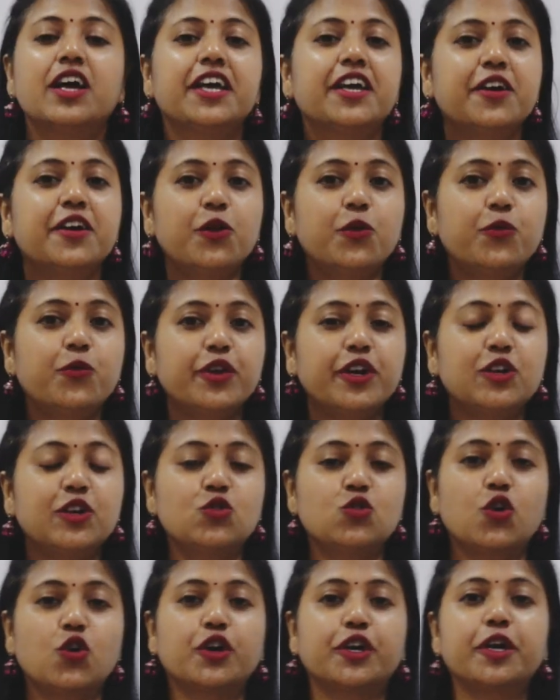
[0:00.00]
Here we are
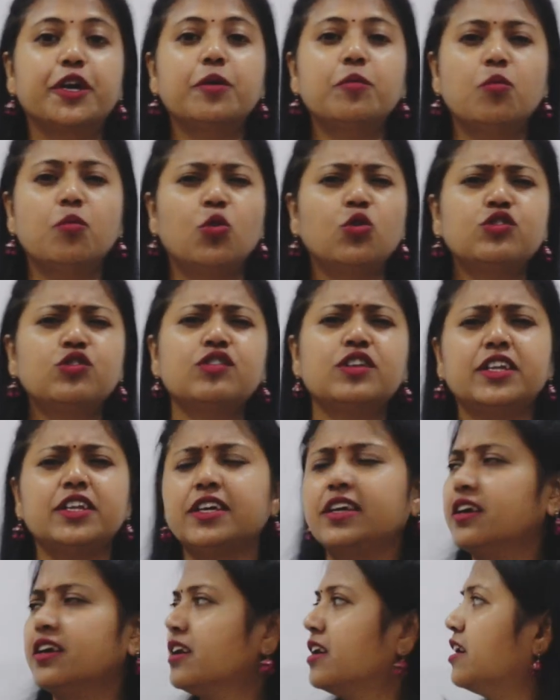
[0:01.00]
talking
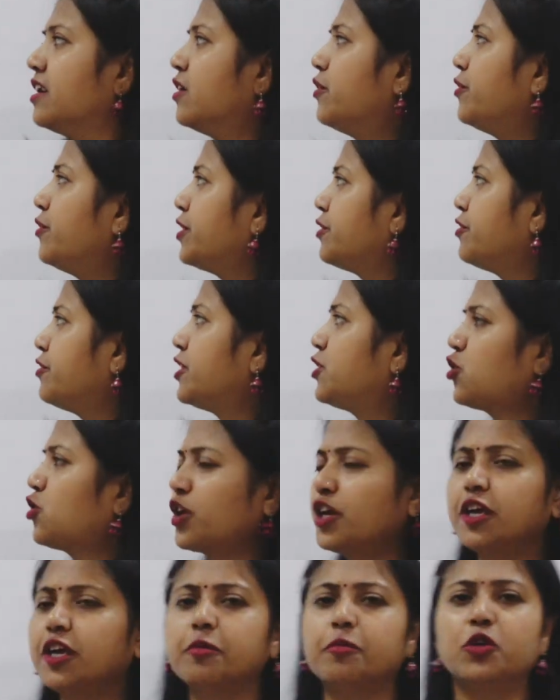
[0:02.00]
mostly, when we are
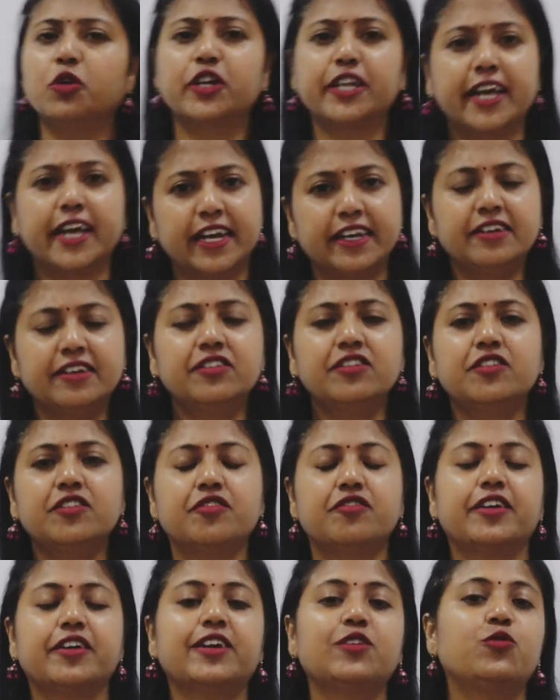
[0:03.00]
talking about calendar
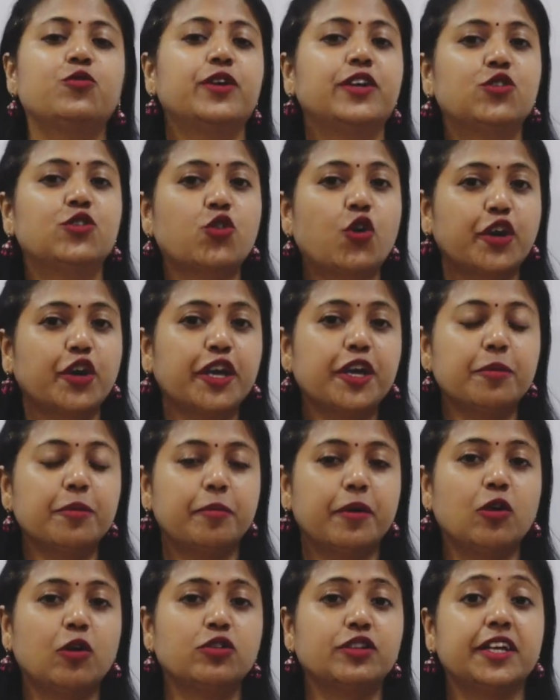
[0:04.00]
effect, we are talking
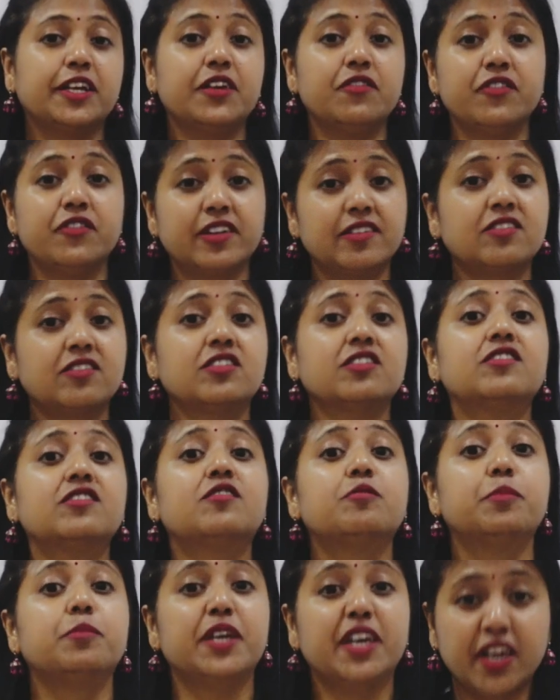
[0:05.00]
about the
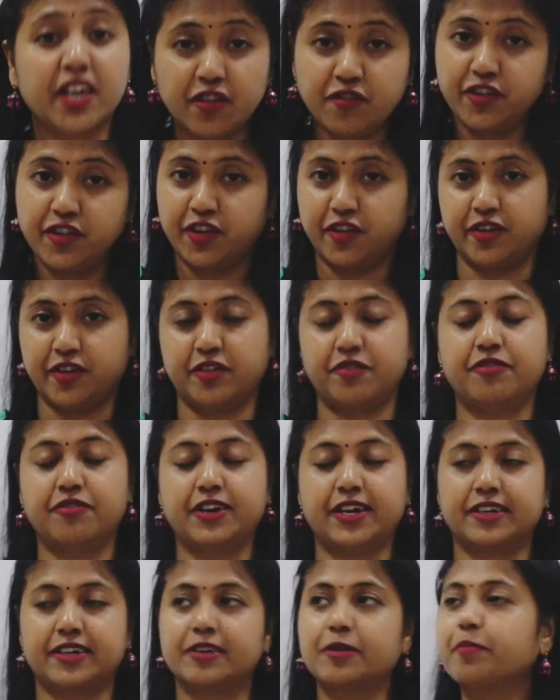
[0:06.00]
investor's behavior in
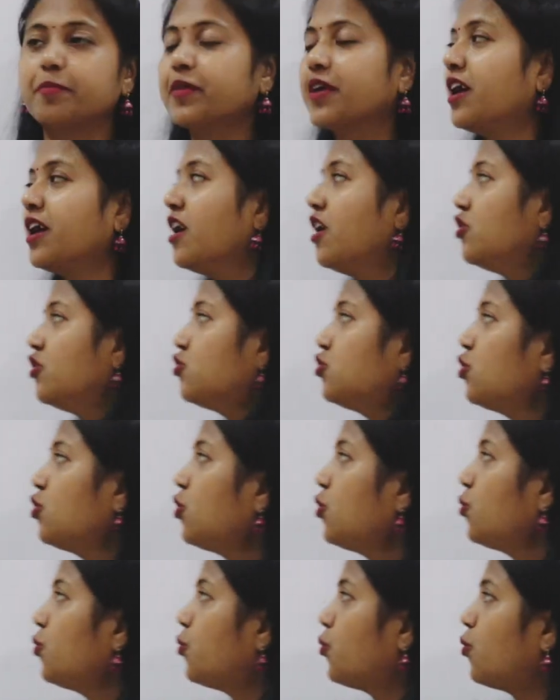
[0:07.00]
fact.
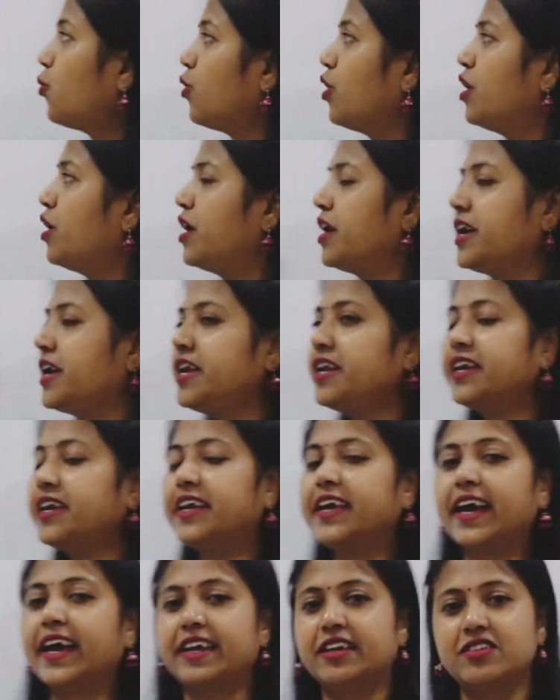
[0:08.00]
So in a
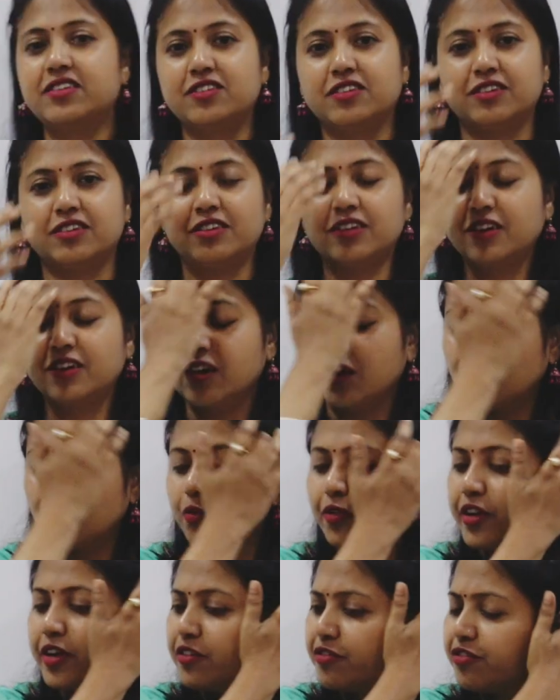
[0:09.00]
calendar,
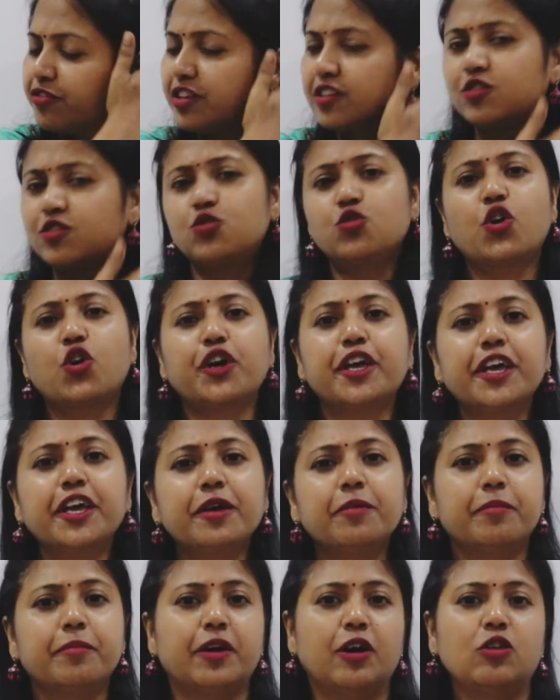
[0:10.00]
we are first talking
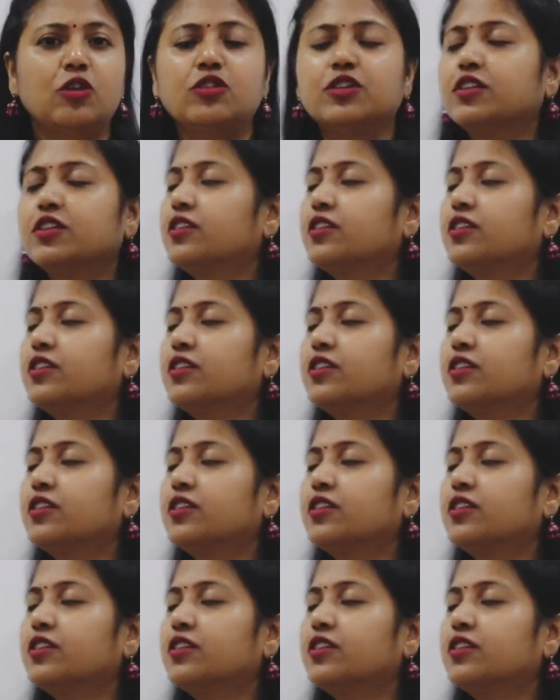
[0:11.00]
about